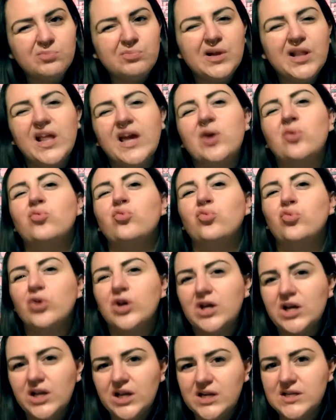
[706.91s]
but like
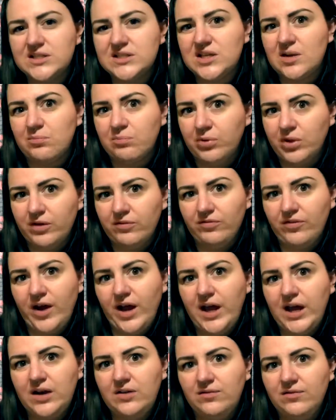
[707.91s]
really
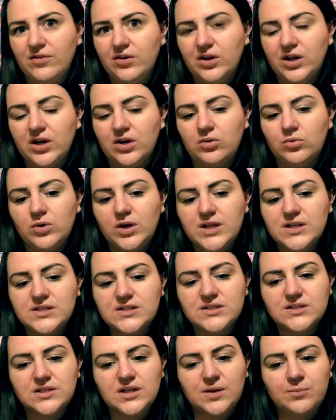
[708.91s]
simplified for little
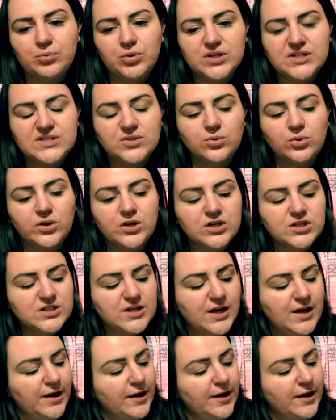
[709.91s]
ones, like preschoolers.